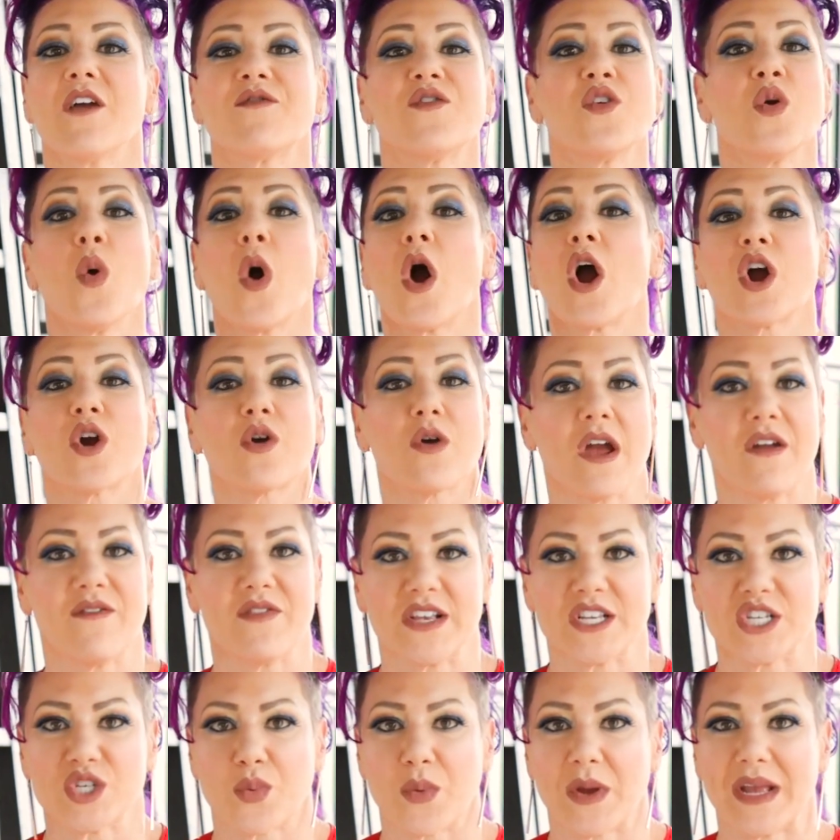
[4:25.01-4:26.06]
If you are
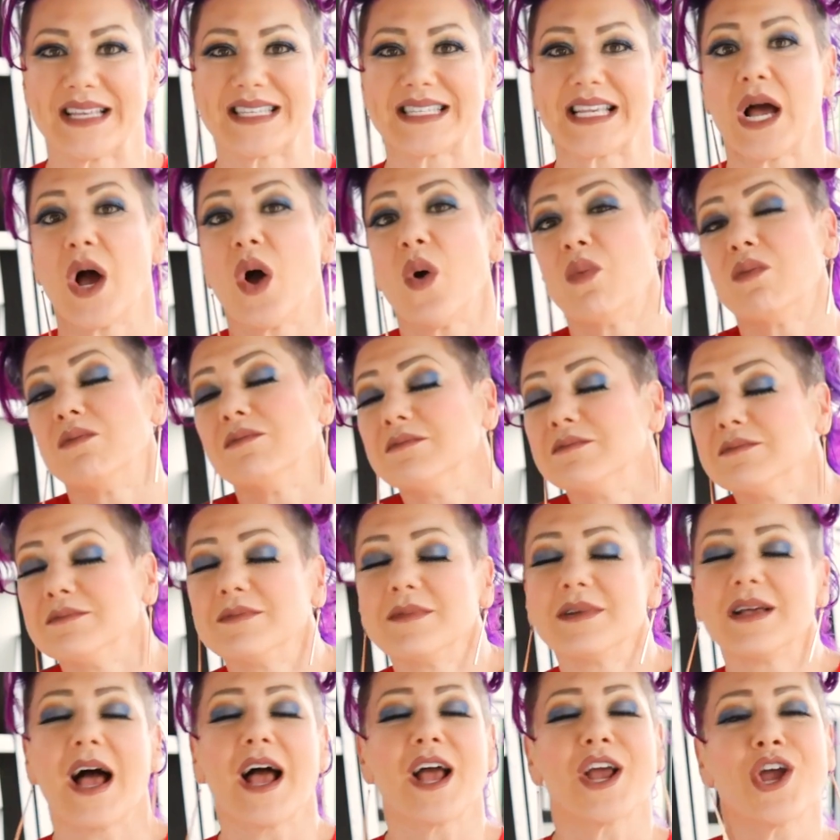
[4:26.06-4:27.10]
craving sweets,
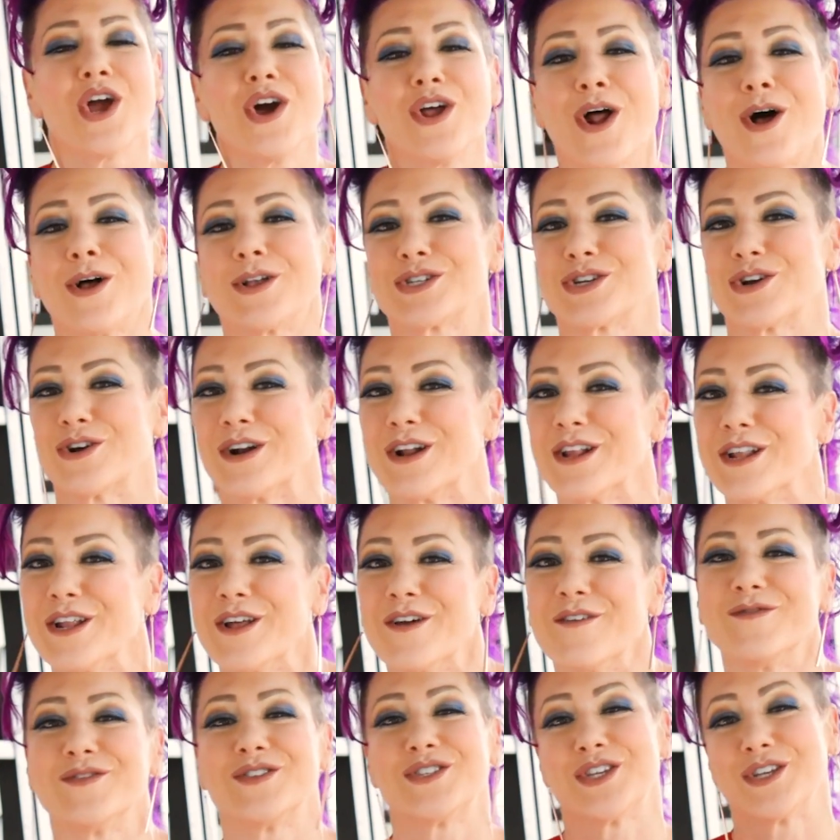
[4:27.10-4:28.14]
a good
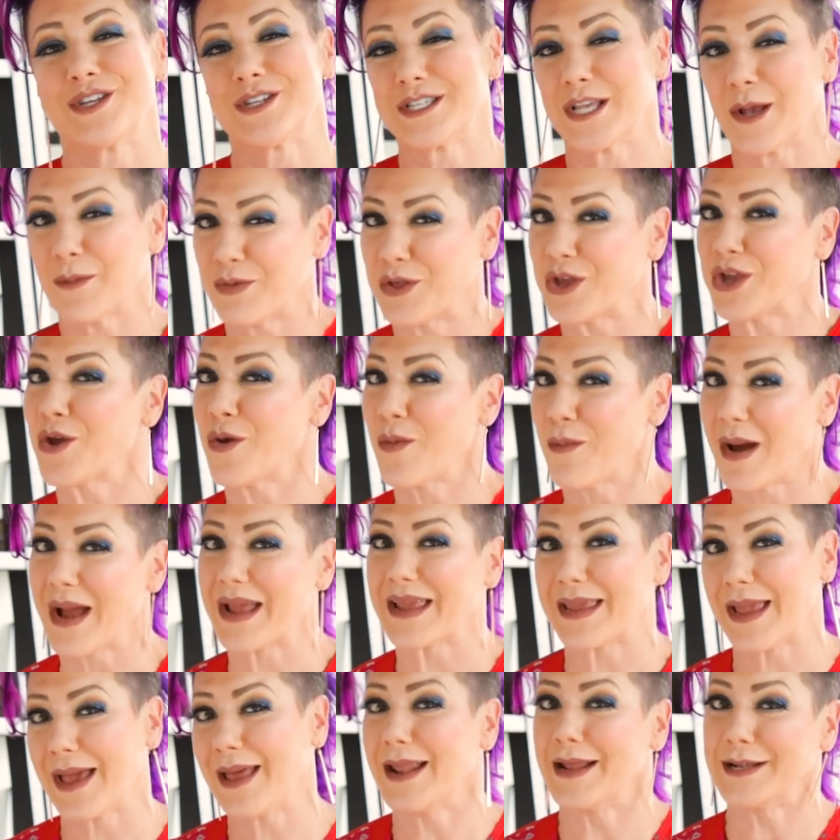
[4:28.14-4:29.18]
alternative to something you
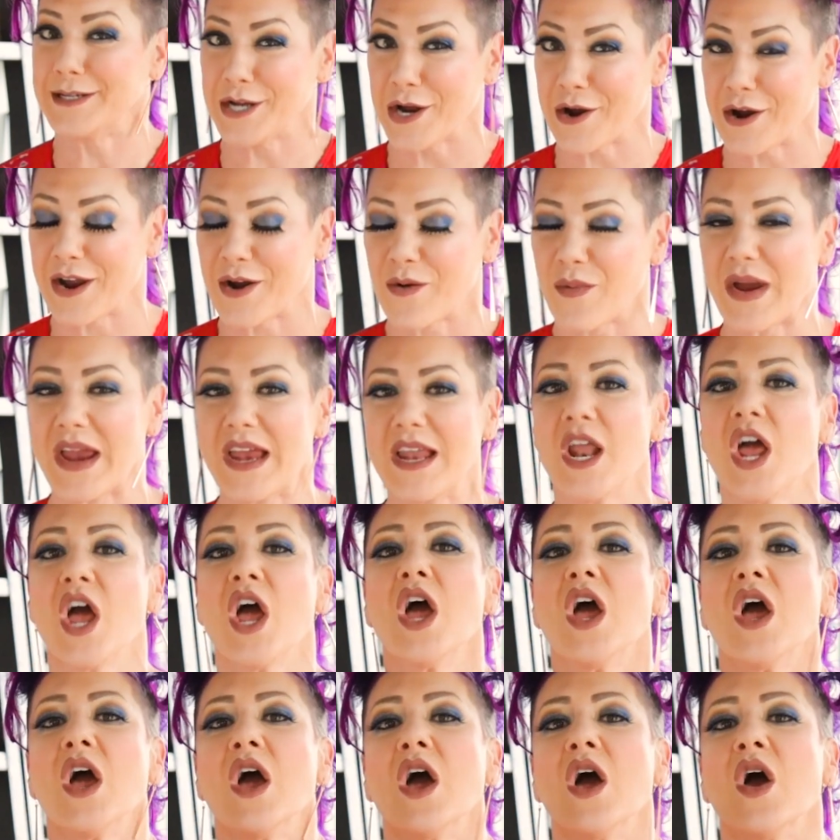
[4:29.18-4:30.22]
might get at Dairy Queen
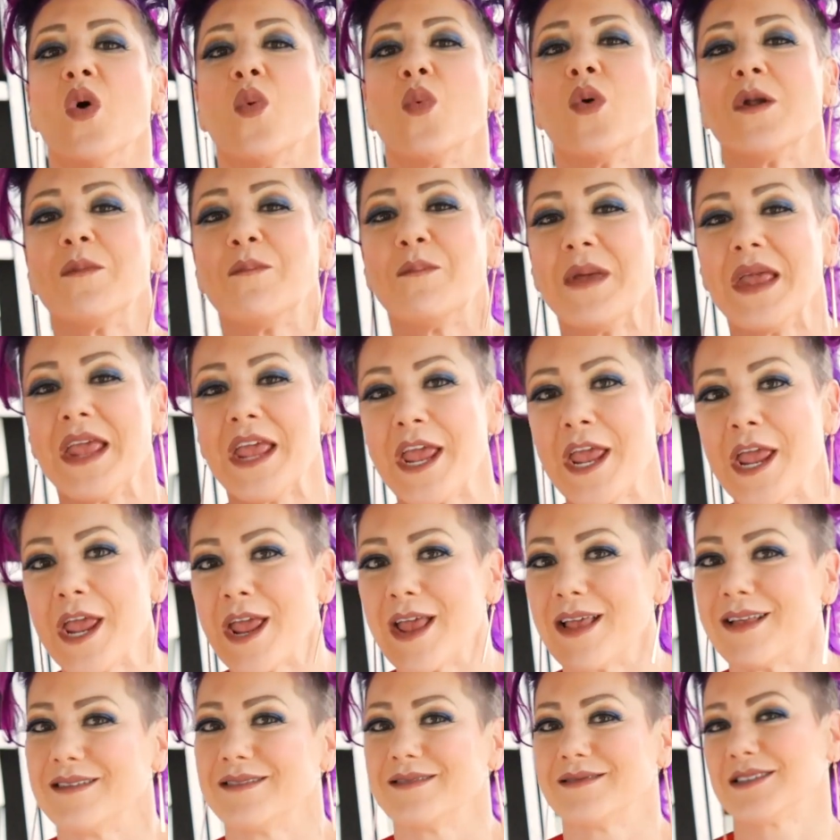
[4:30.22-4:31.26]
would
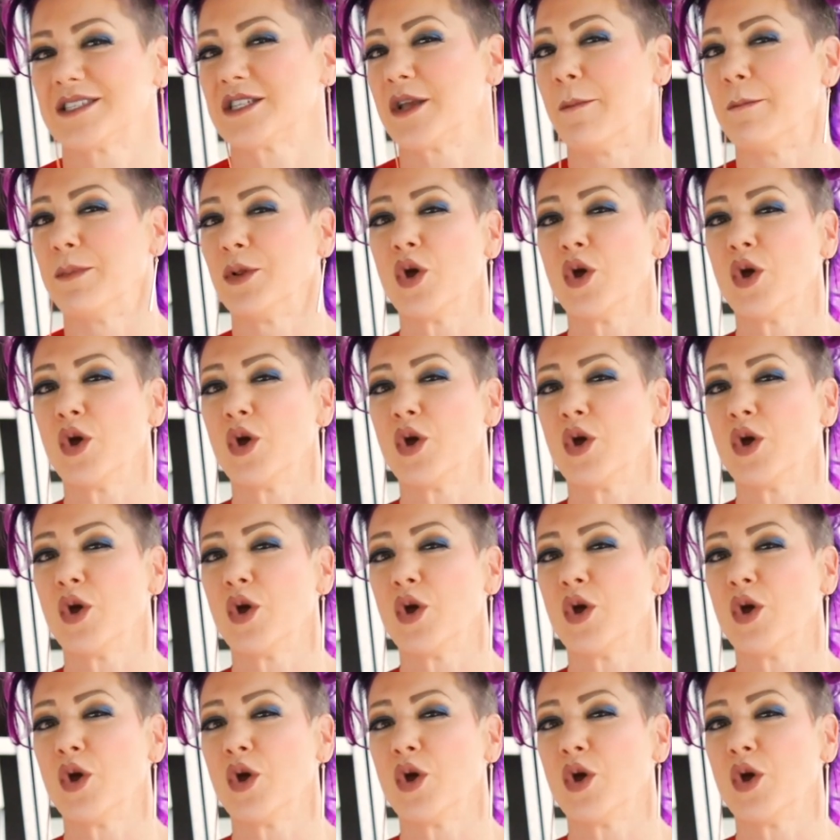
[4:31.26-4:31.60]
be some